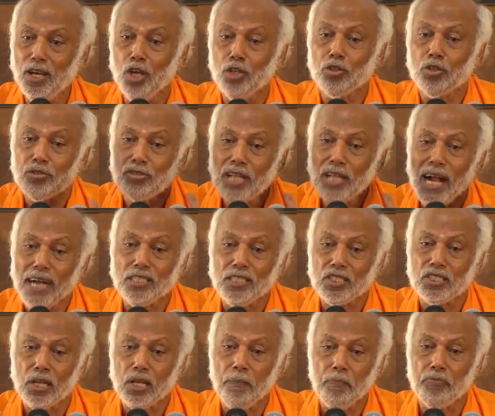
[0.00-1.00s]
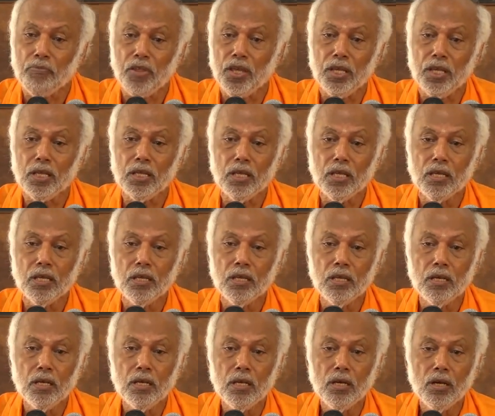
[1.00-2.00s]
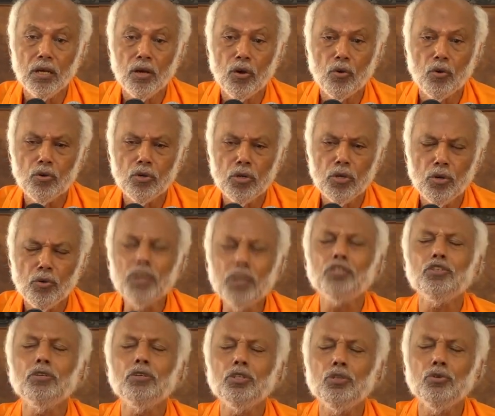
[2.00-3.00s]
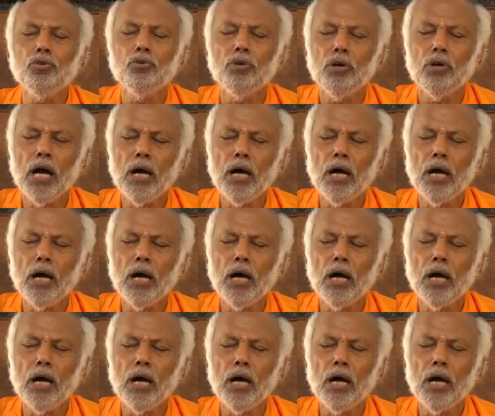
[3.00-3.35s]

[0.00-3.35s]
So that's something. What should you do?